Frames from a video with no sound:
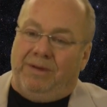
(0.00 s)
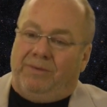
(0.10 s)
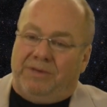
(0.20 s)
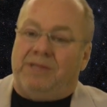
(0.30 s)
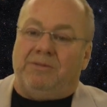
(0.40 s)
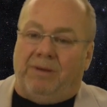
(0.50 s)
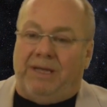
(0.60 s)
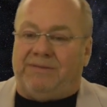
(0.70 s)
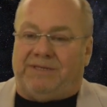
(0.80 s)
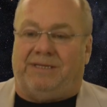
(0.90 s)
within the
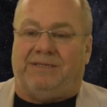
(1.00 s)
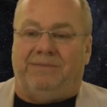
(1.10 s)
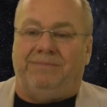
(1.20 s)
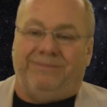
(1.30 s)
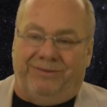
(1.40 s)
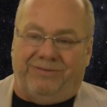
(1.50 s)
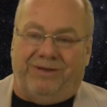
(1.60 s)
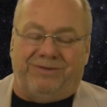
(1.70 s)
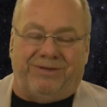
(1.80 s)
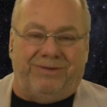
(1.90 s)
belief system of
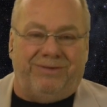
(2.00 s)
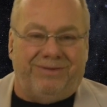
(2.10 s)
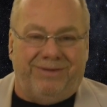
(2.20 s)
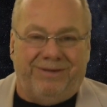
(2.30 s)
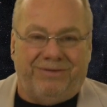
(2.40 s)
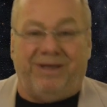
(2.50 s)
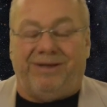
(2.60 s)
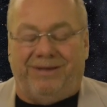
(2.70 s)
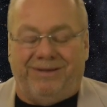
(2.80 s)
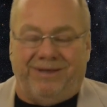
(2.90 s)
those who
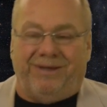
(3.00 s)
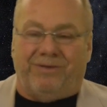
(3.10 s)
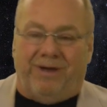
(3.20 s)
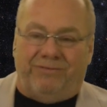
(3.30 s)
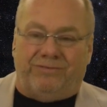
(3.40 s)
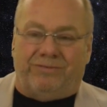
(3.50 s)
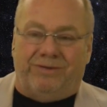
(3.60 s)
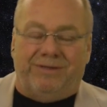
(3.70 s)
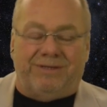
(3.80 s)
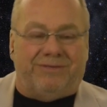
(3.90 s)
think they are the rightful
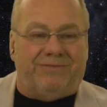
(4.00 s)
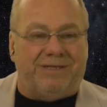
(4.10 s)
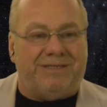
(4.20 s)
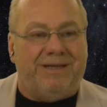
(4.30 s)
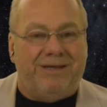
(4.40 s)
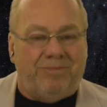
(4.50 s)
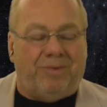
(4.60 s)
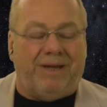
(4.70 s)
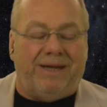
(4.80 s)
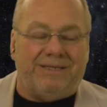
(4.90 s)
rulers of this
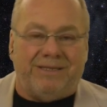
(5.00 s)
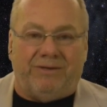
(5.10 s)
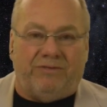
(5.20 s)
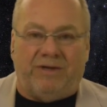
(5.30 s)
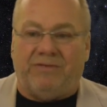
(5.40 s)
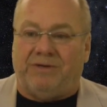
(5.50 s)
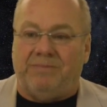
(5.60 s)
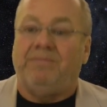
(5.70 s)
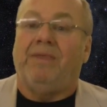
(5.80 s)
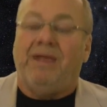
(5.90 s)
planetary
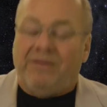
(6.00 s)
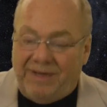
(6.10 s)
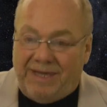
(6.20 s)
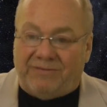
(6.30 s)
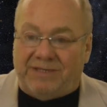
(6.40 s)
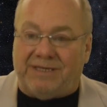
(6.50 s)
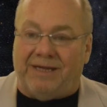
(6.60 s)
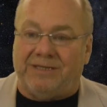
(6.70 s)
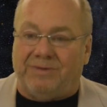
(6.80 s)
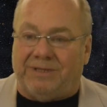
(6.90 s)
fiefdom, they have to
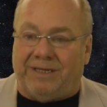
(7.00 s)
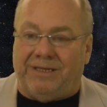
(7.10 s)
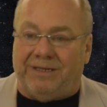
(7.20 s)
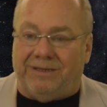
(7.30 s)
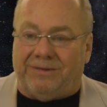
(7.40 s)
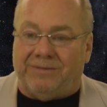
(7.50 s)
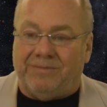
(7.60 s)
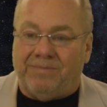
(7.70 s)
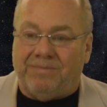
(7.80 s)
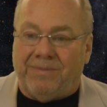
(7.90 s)
tell us what they're going to do.
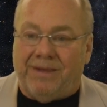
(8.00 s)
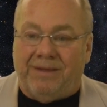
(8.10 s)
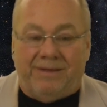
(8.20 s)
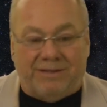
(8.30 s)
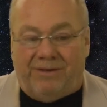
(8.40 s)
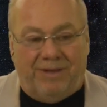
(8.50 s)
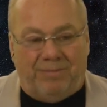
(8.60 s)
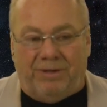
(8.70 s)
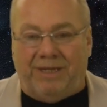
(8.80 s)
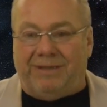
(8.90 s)
So they
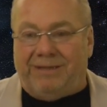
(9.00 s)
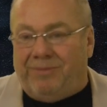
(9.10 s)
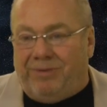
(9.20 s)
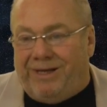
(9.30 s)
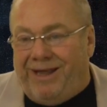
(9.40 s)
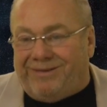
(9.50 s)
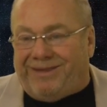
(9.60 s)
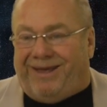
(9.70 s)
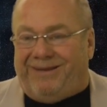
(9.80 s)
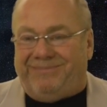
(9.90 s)
put it out
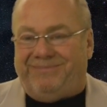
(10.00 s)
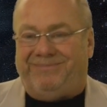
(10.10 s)
there.